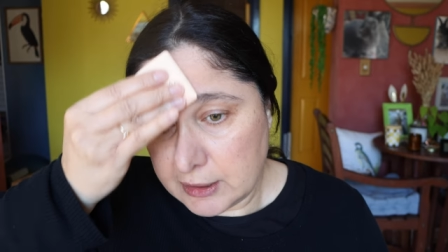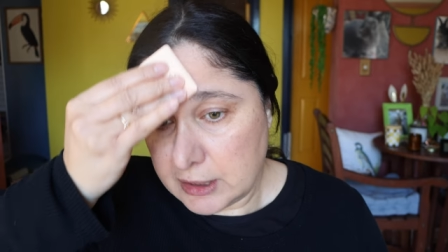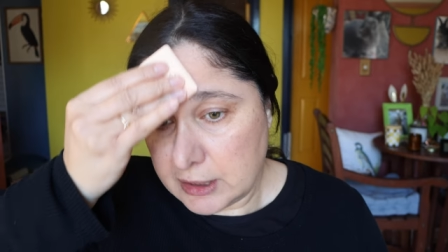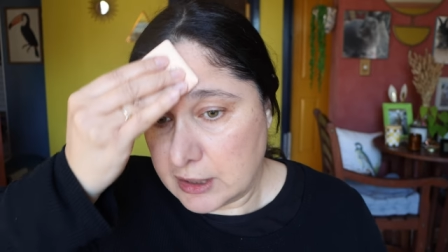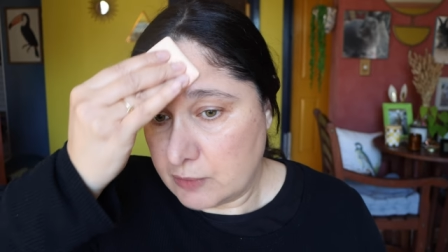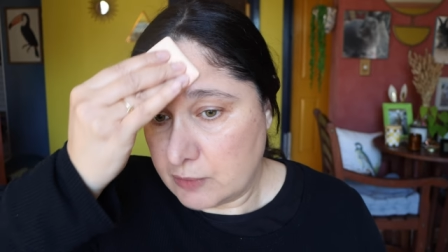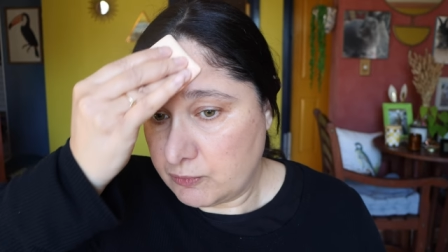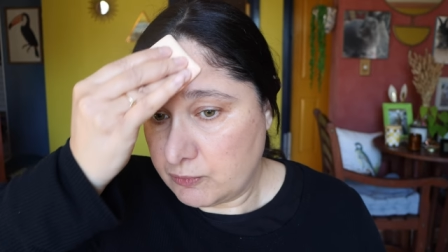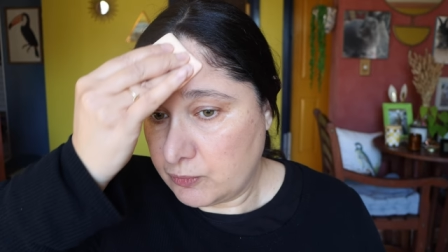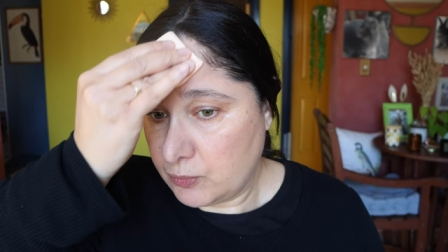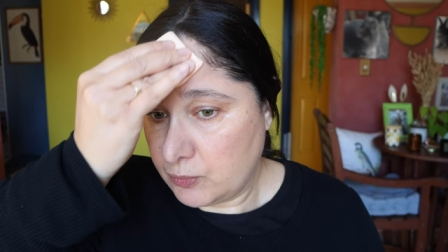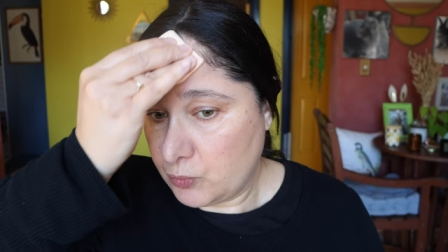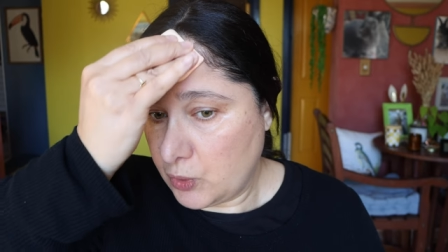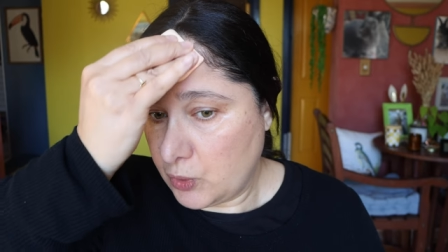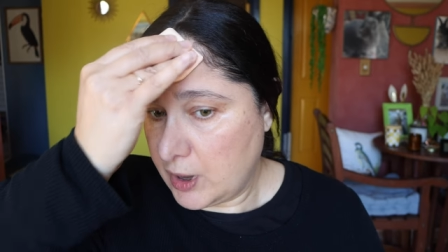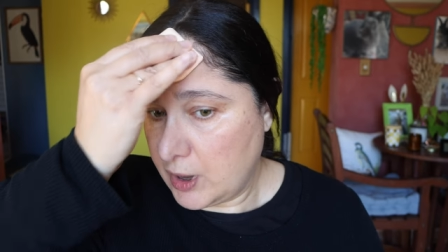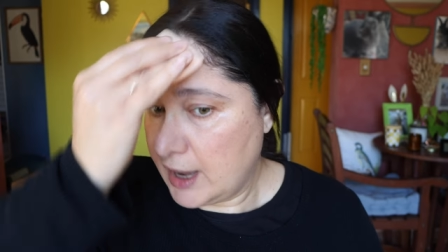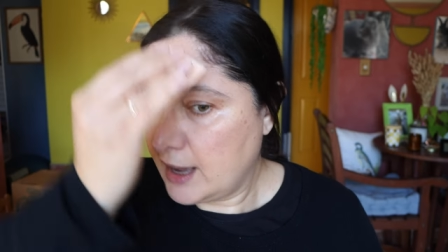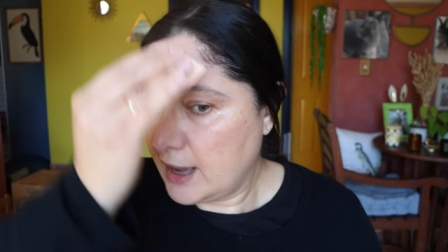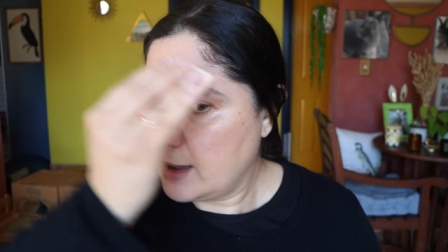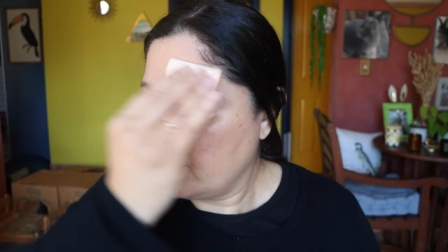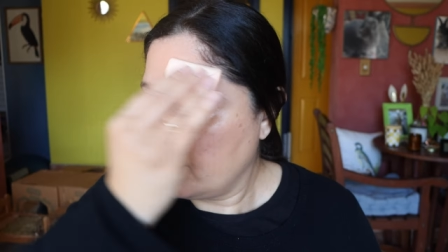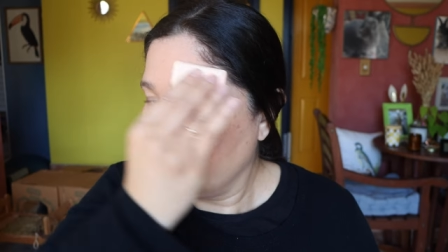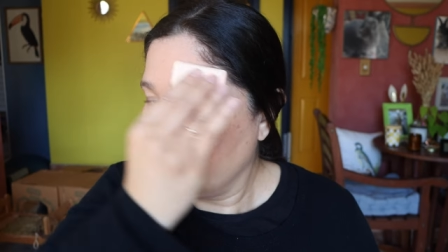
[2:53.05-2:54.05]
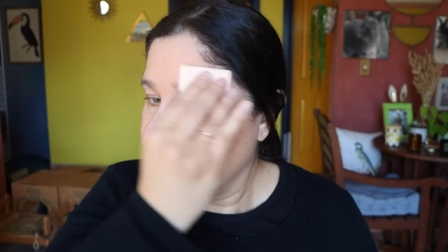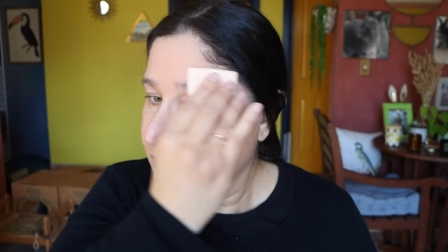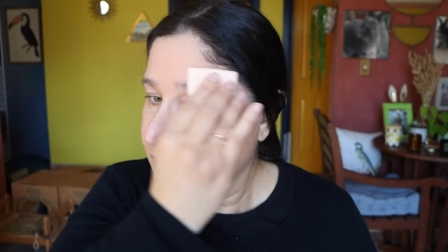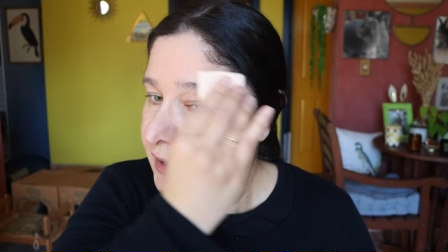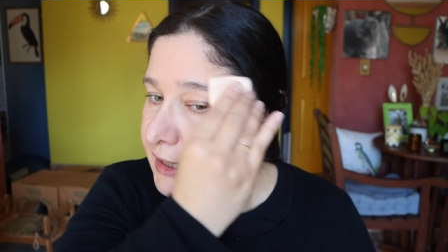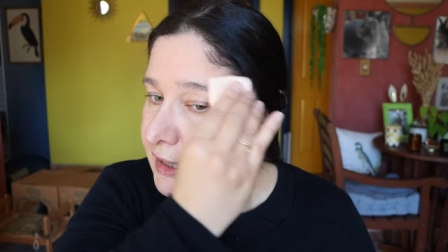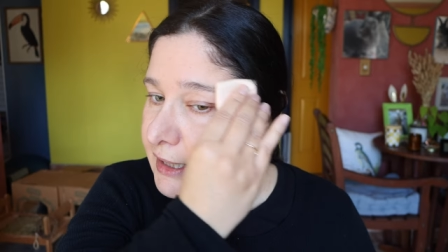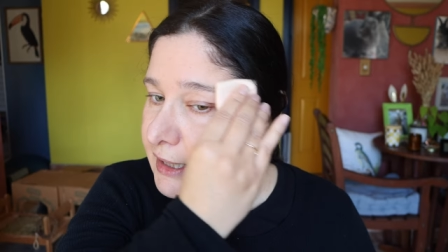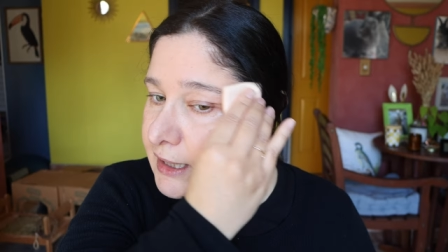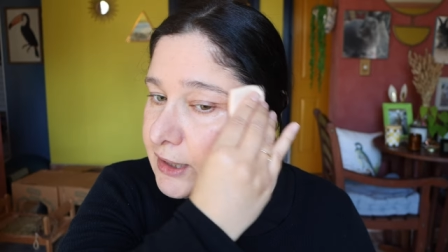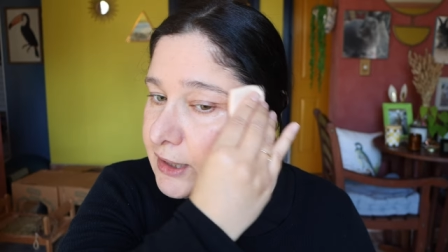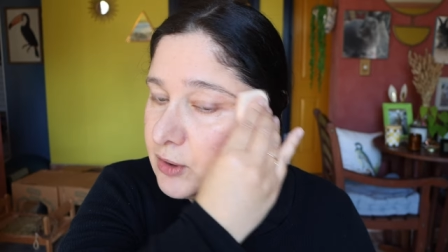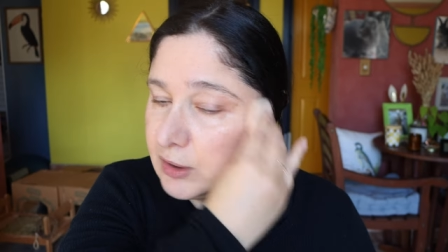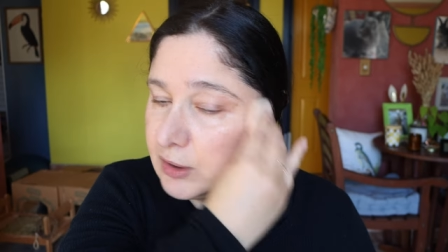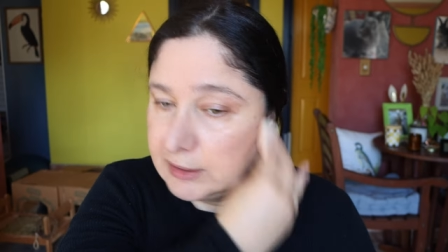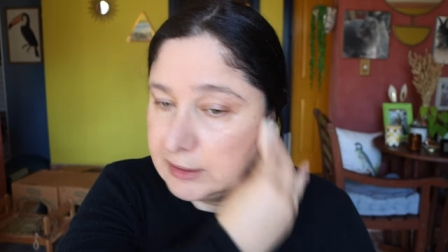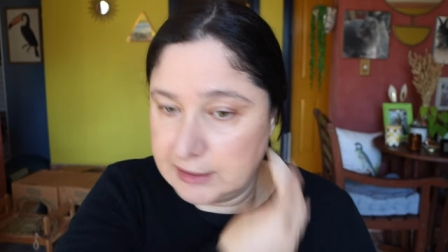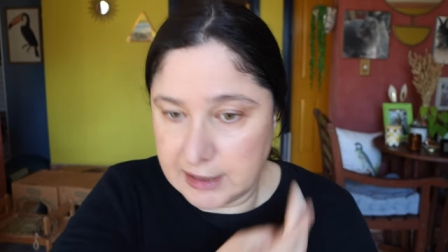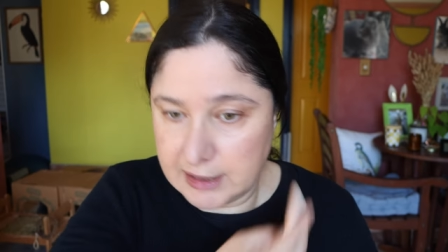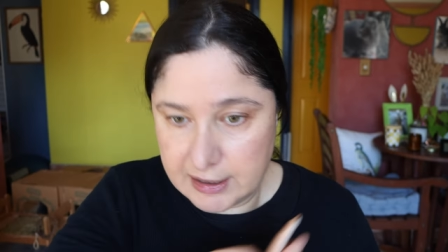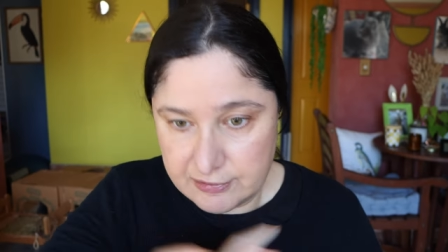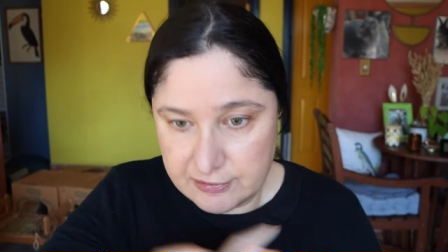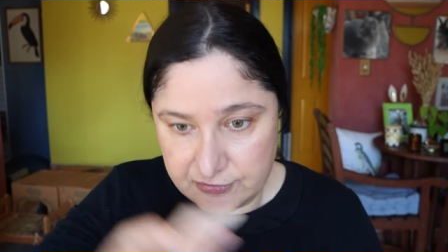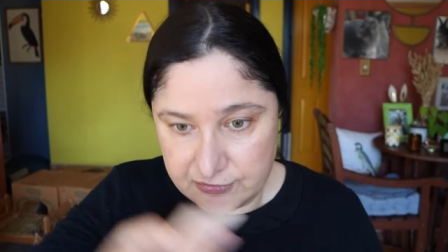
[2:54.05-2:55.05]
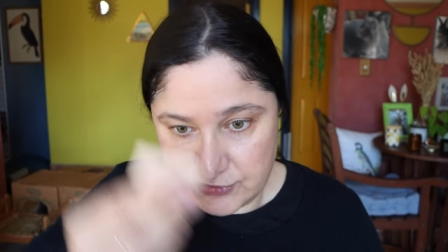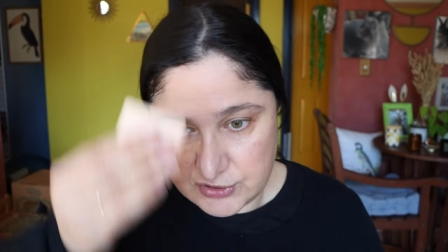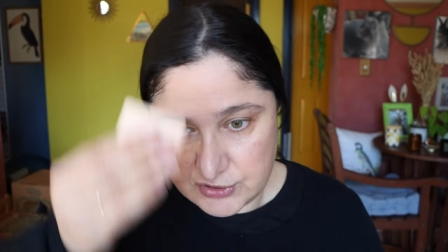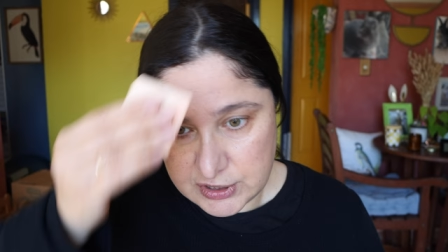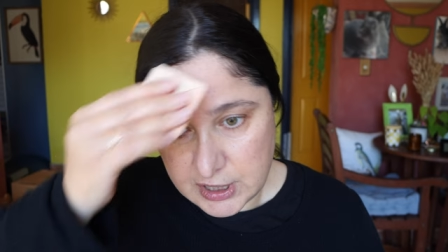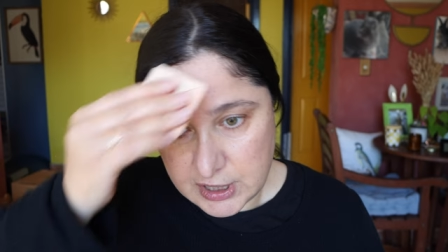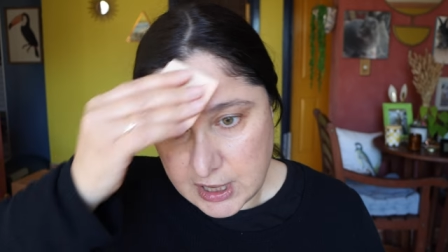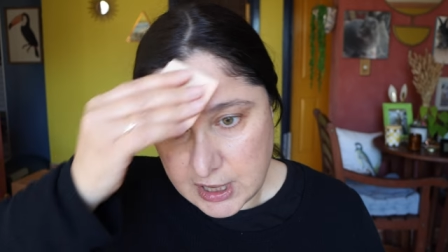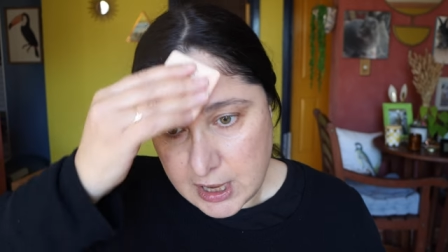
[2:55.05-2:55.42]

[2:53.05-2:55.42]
You know, what have we got left?